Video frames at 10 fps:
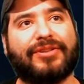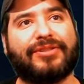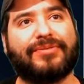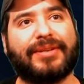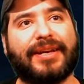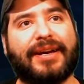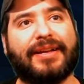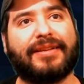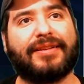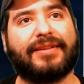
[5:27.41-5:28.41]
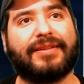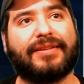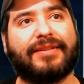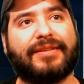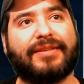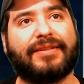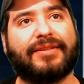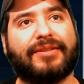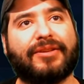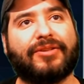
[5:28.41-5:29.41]
So we got,
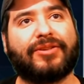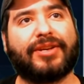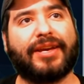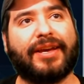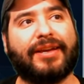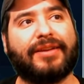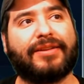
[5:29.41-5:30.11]
okay.